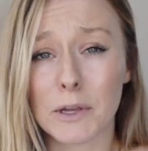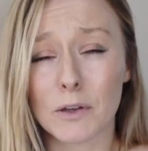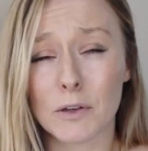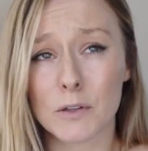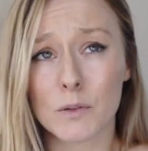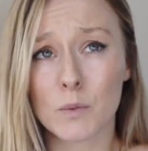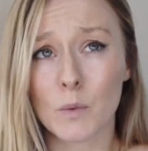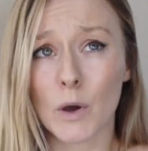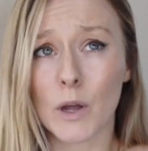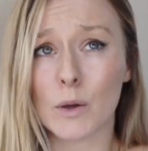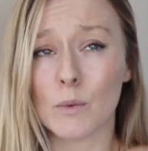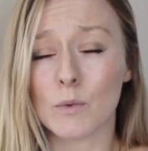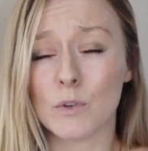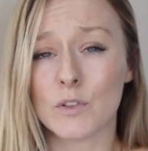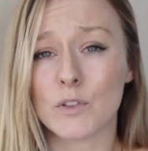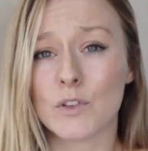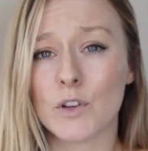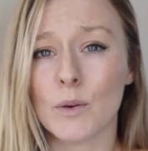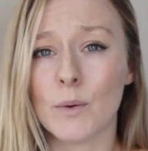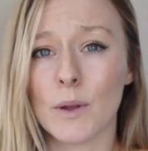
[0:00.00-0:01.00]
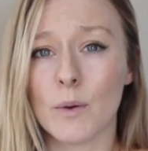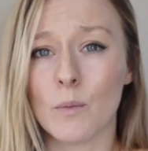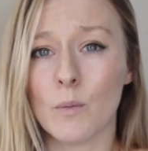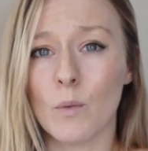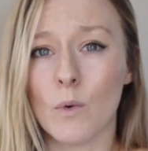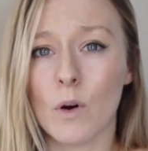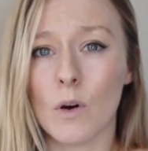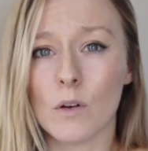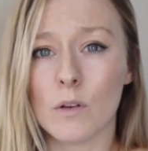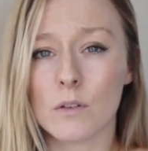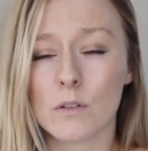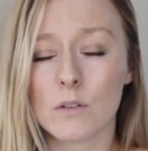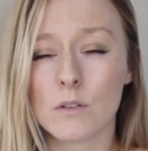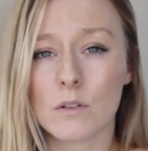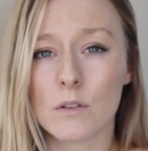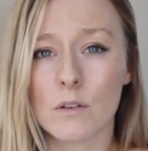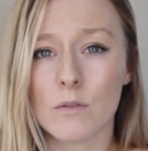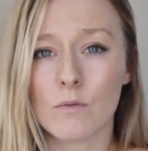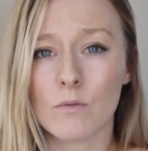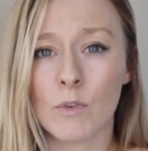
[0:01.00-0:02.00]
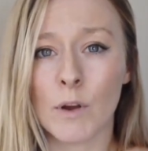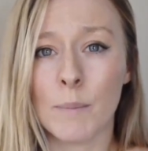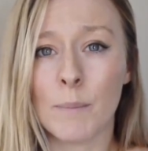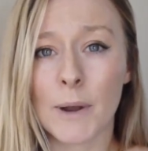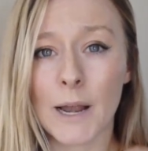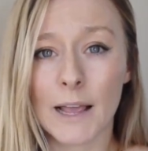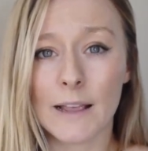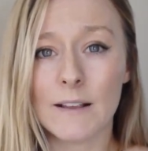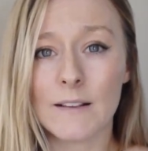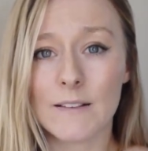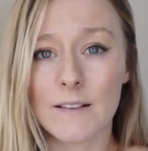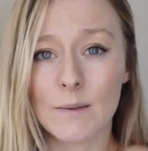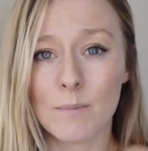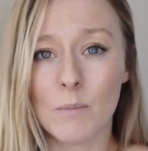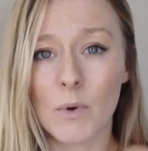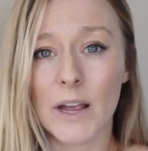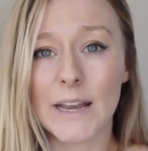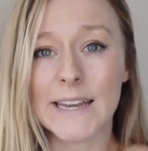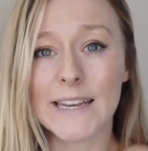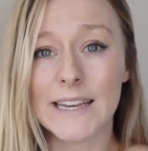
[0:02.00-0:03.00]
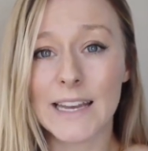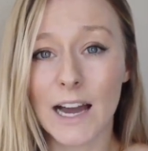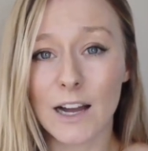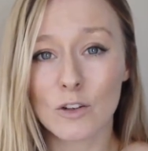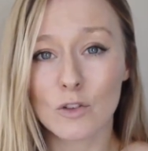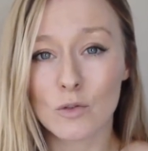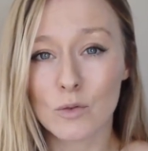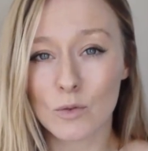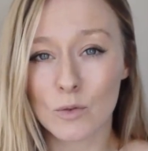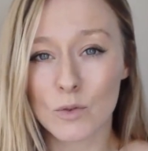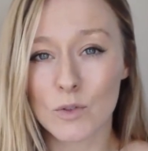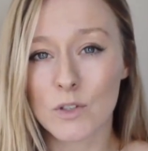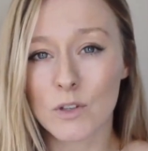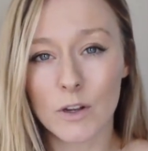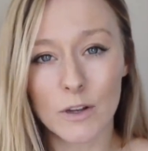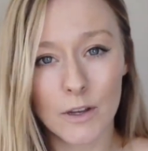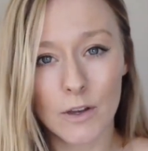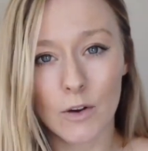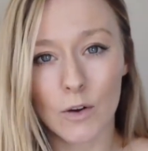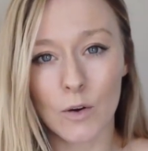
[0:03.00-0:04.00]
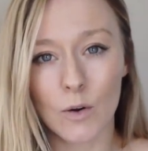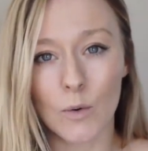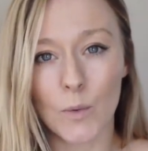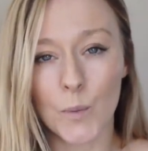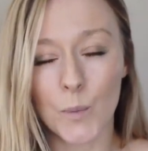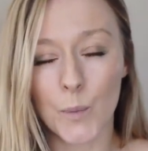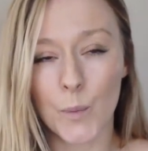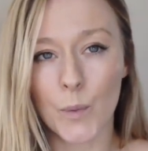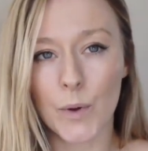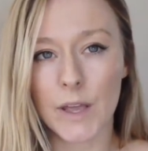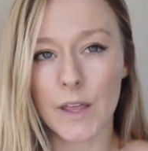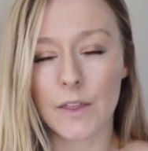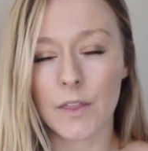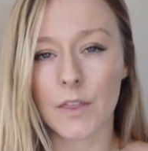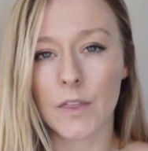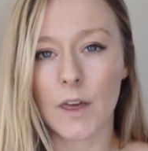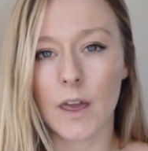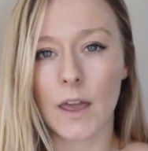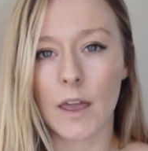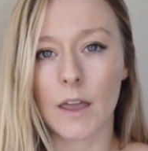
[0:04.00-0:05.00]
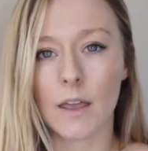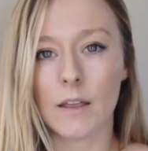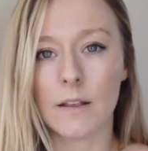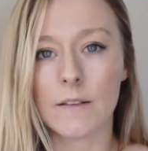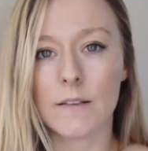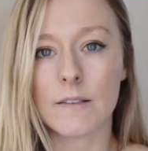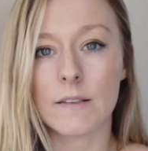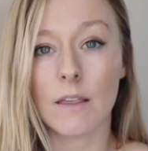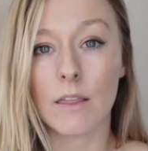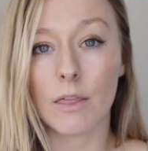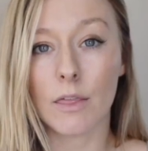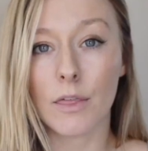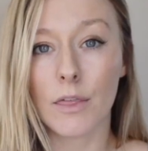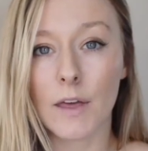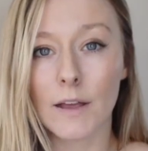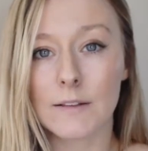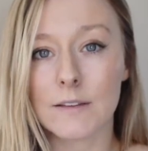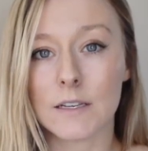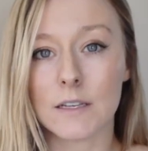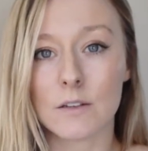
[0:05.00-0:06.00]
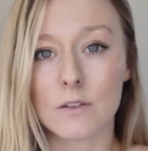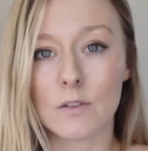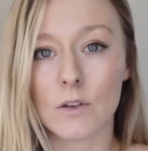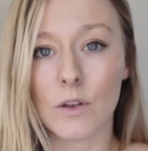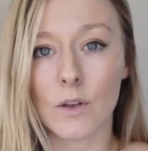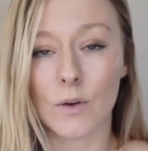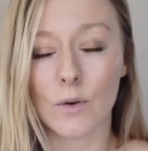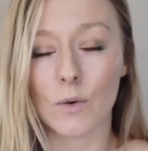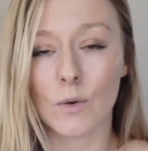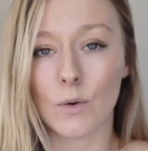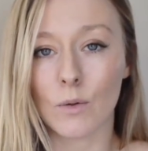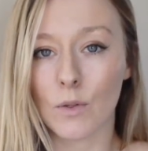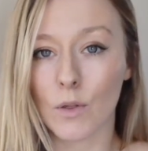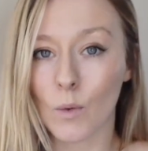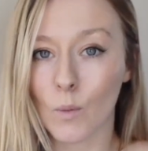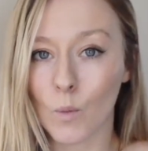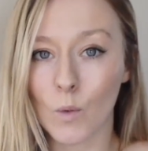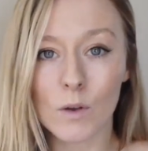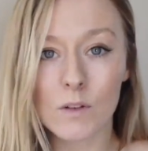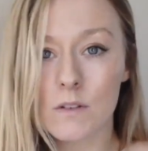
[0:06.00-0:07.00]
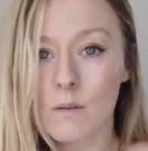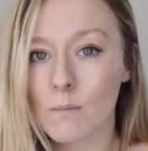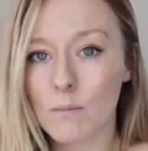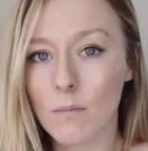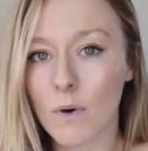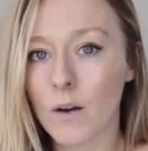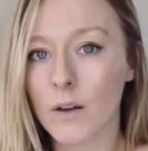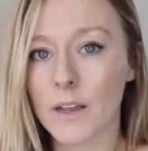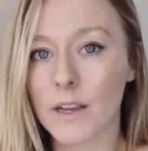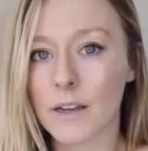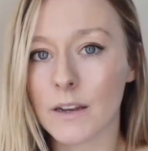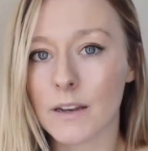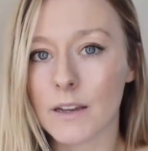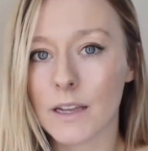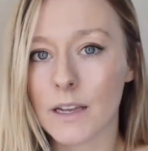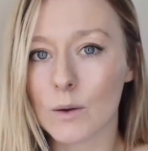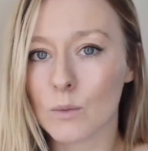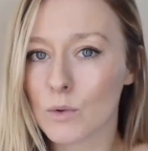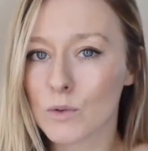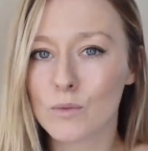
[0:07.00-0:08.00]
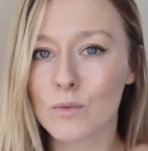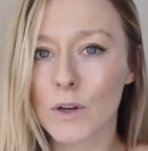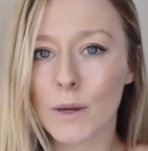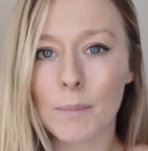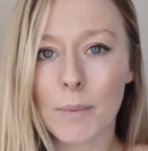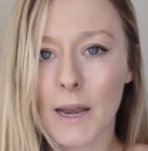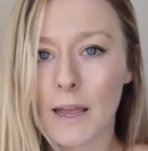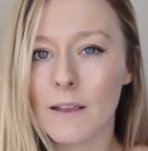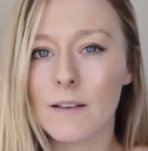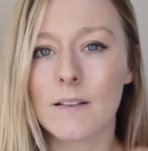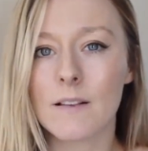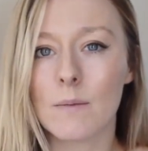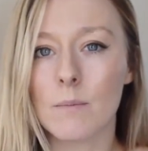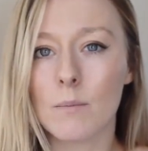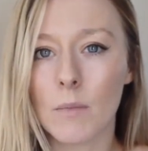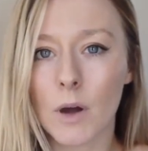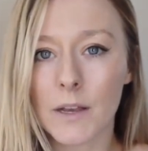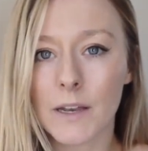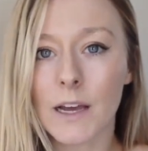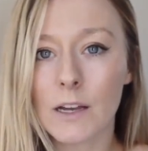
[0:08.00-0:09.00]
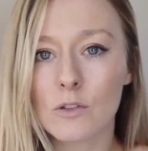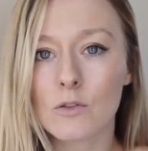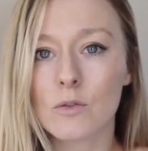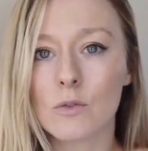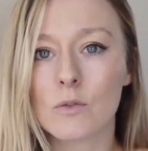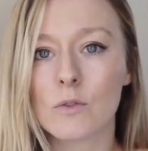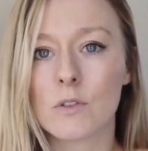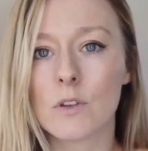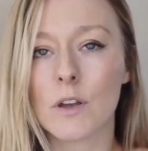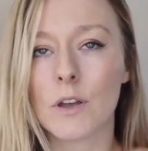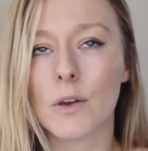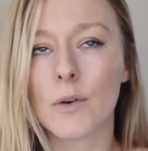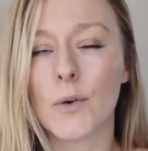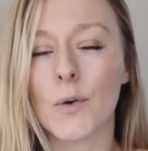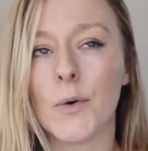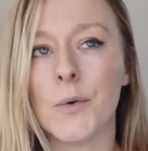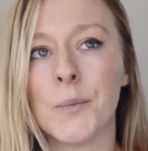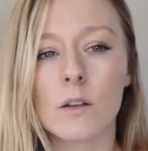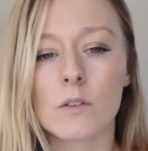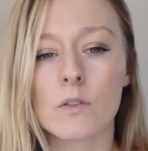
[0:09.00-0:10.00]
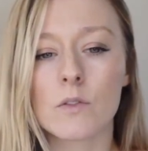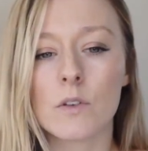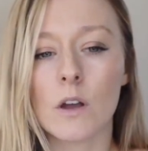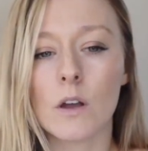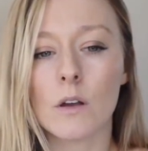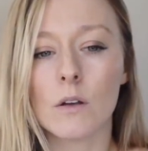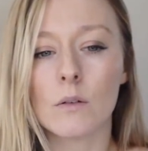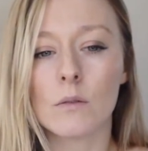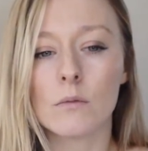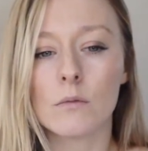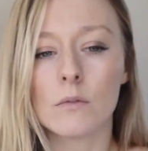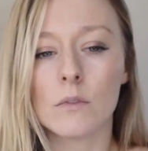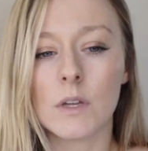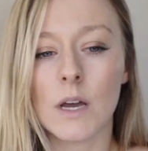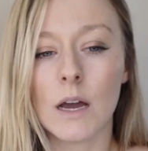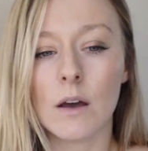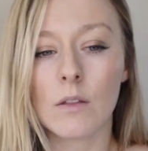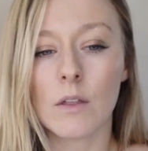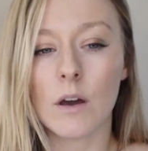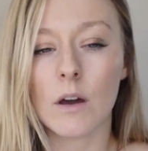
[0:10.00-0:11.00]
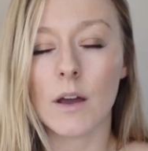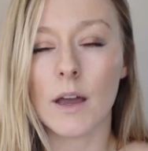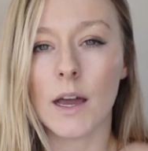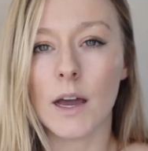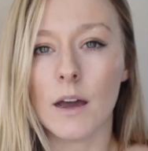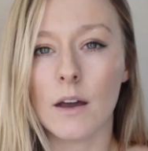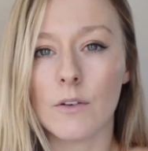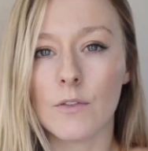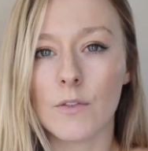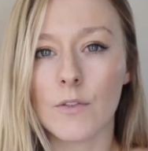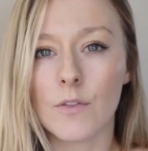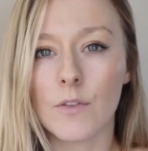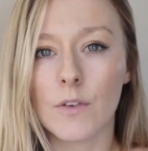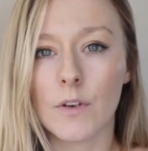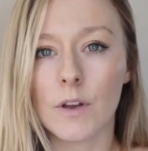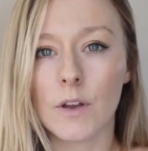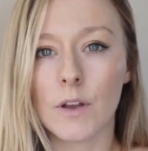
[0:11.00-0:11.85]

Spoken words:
because what it was doing was replacing my natural cycle with a synthetic cycle that wasn't mine. It was replacing my natural cycle. So now that I have